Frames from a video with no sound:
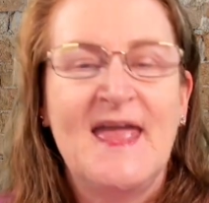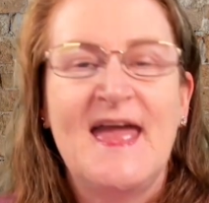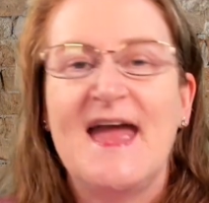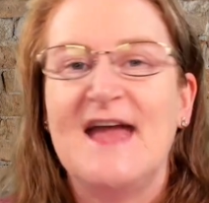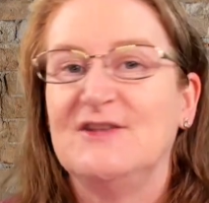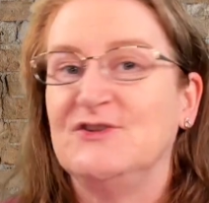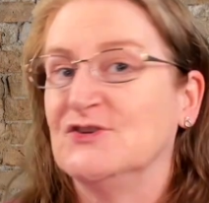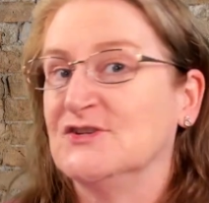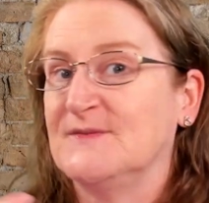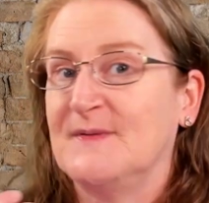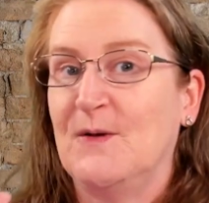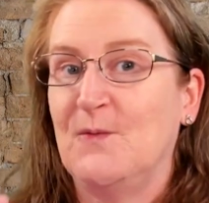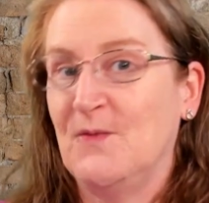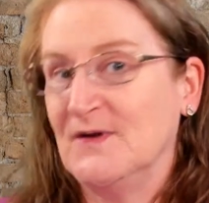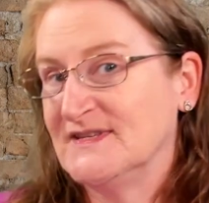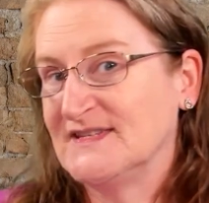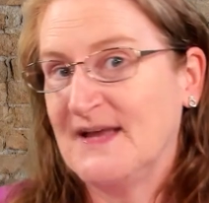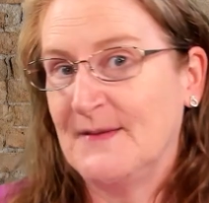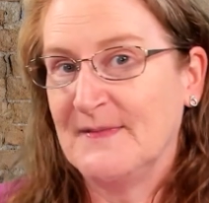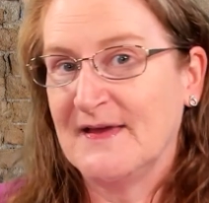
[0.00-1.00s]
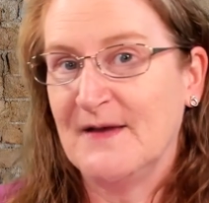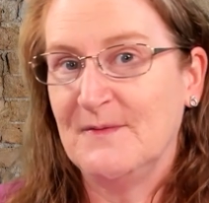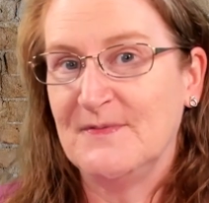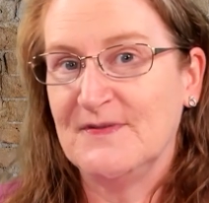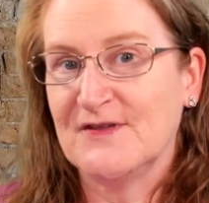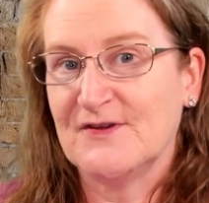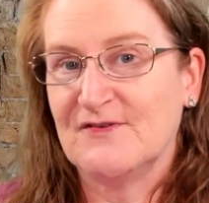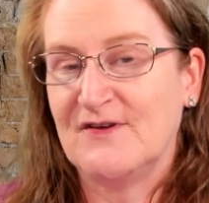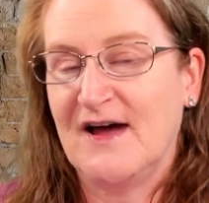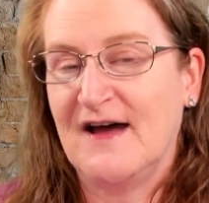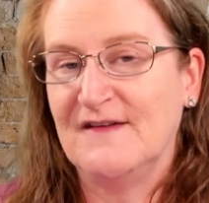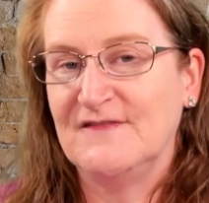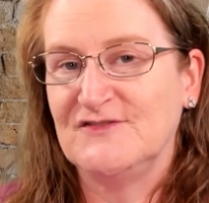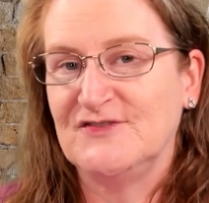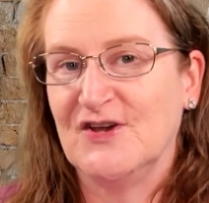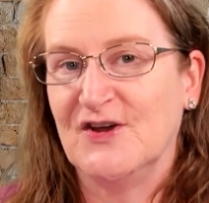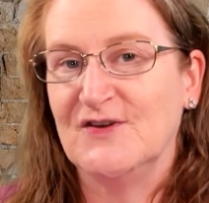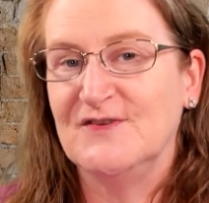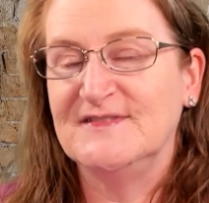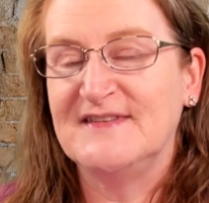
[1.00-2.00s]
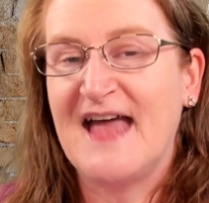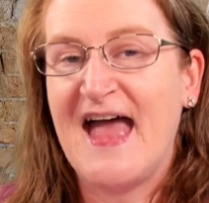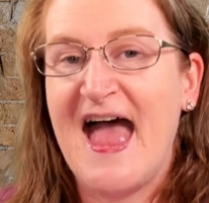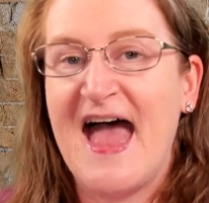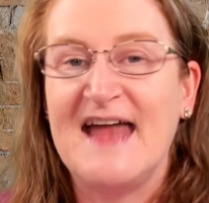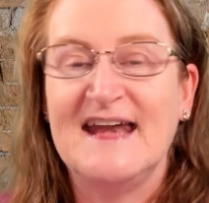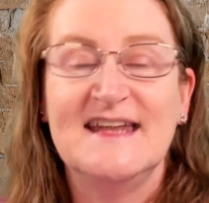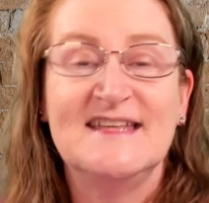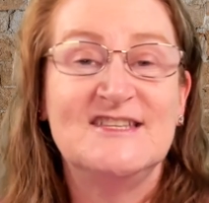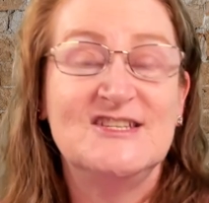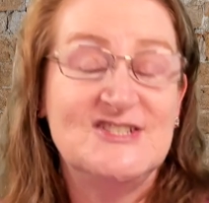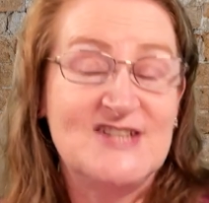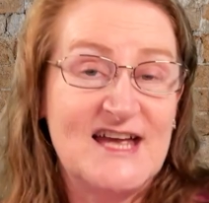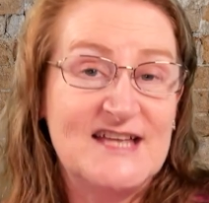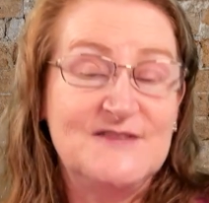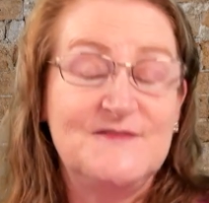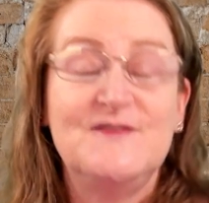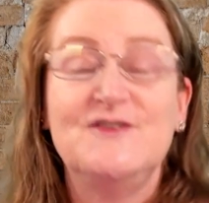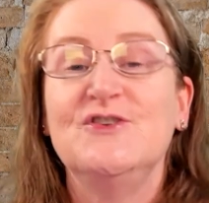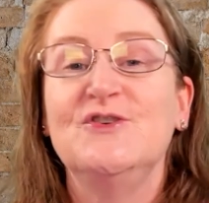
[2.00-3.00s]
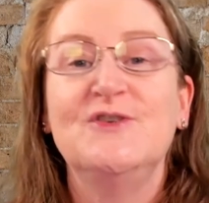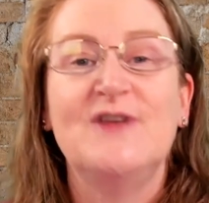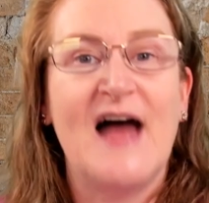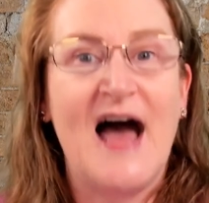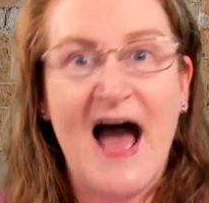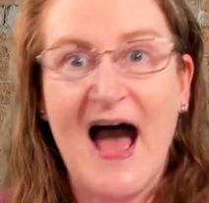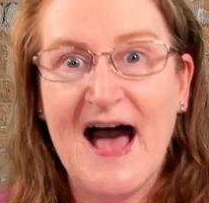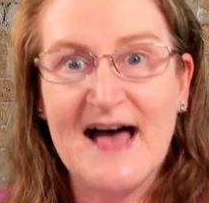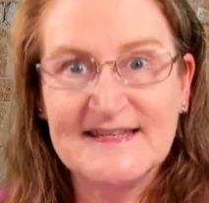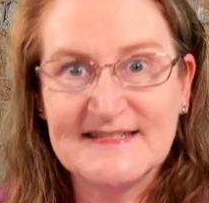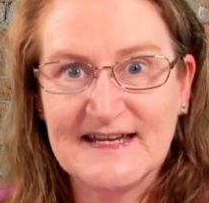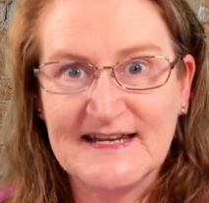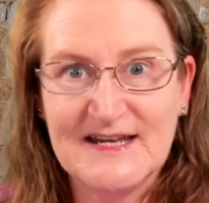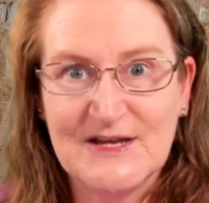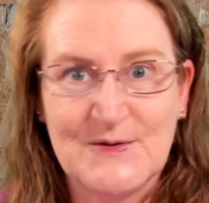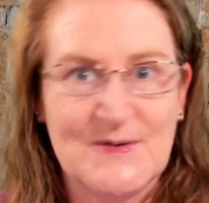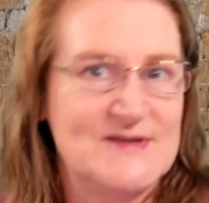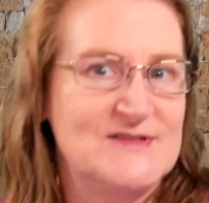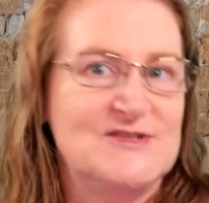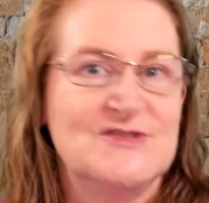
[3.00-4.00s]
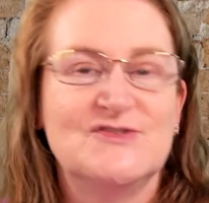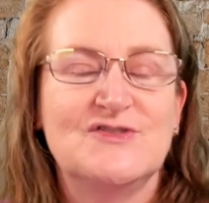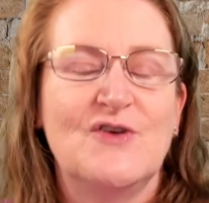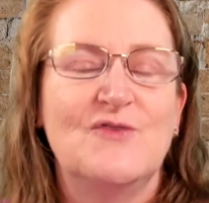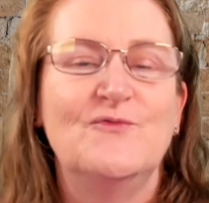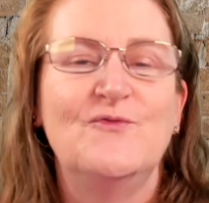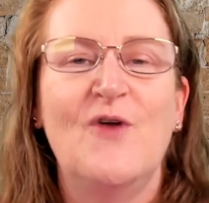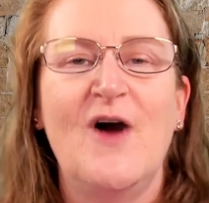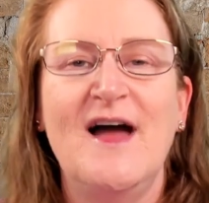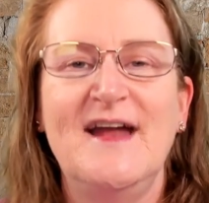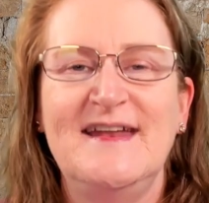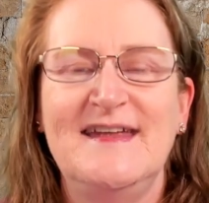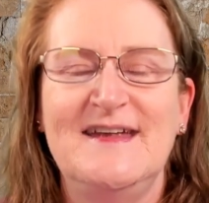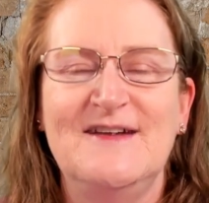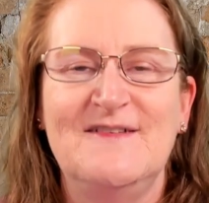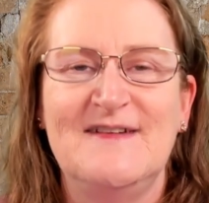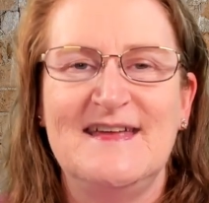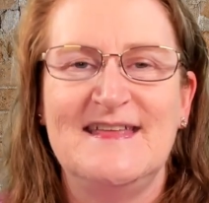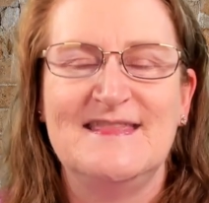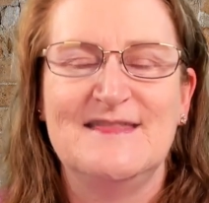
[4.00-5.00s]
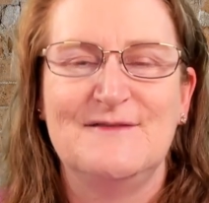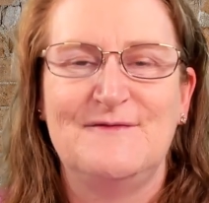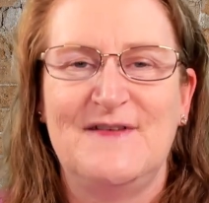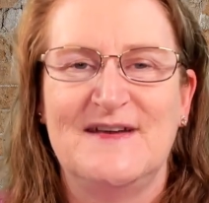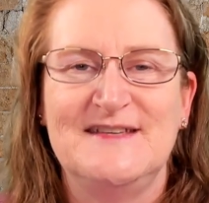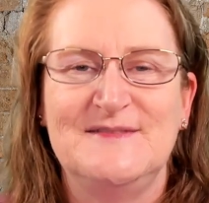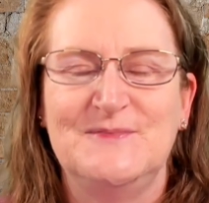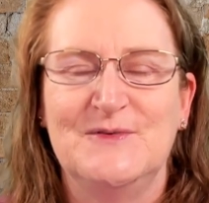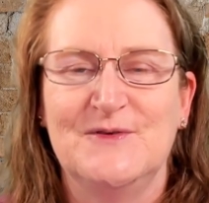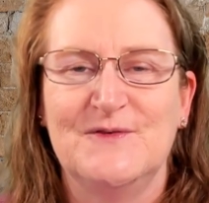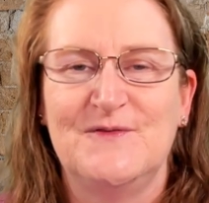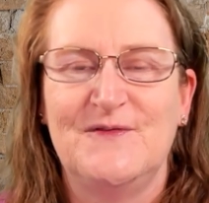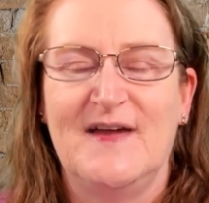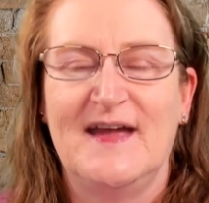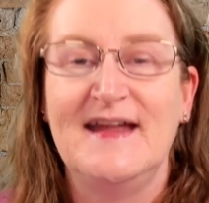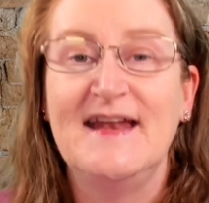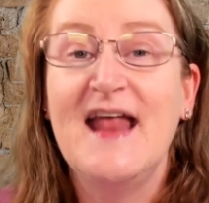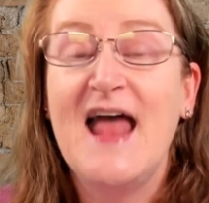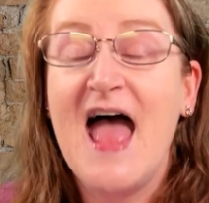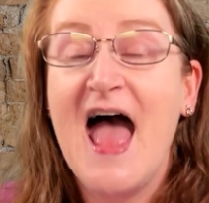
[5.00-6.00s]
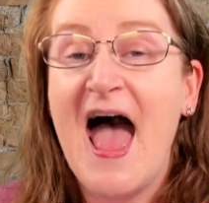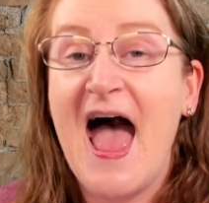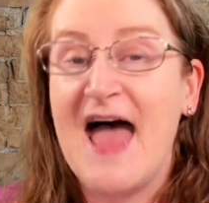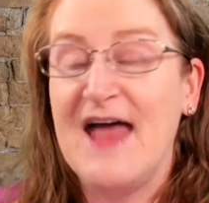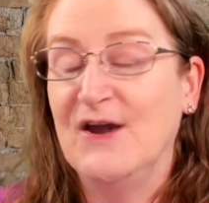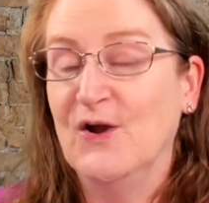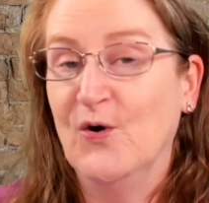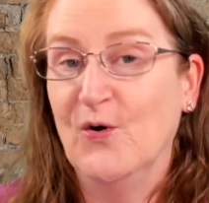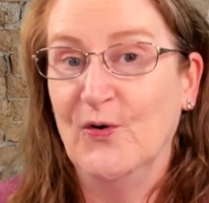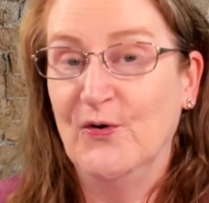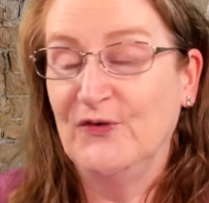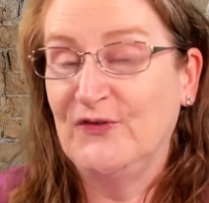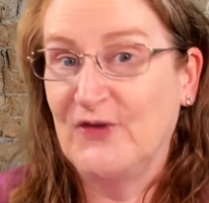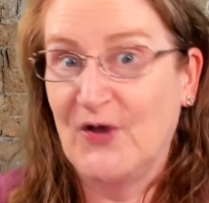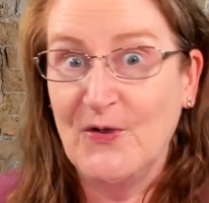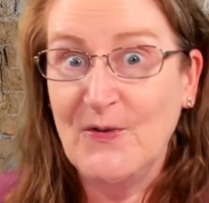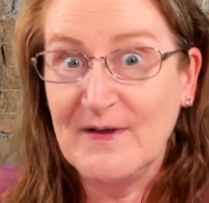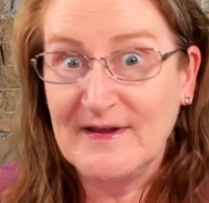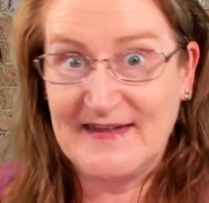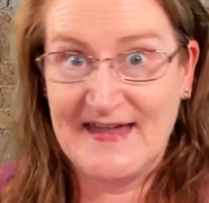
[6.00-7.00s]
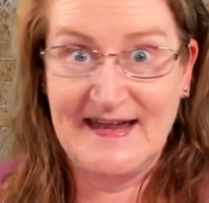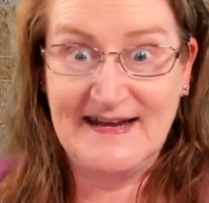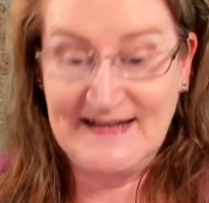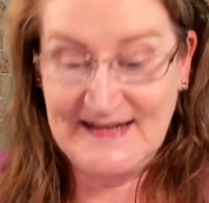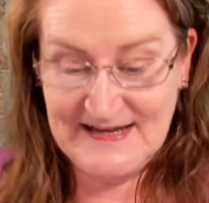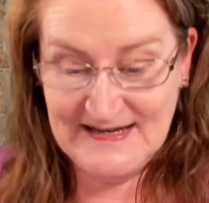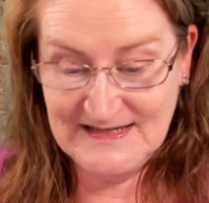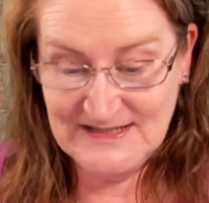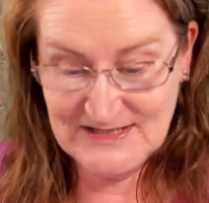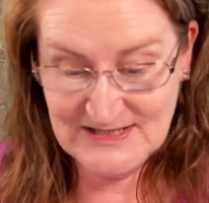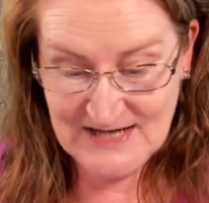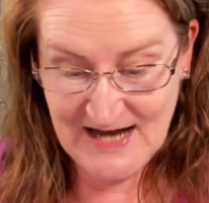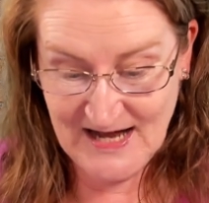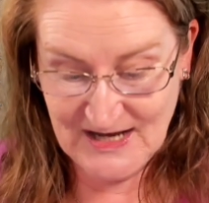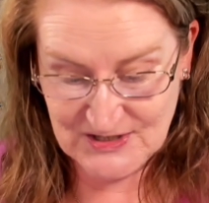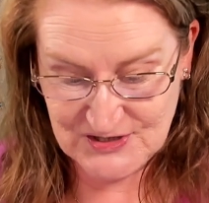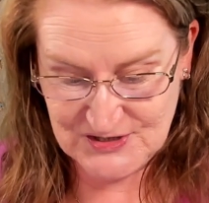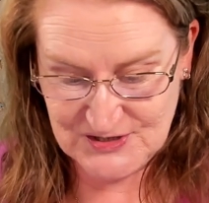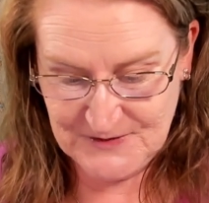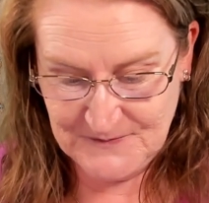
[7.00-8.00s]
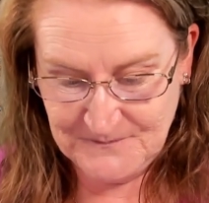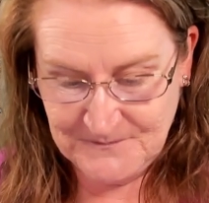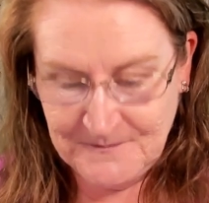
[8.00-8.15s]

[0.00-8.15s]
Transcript: It talks about what's coming up with the craft shows, and it's a chance for you to ask any questions right here in the Facebook feed and also get in touch.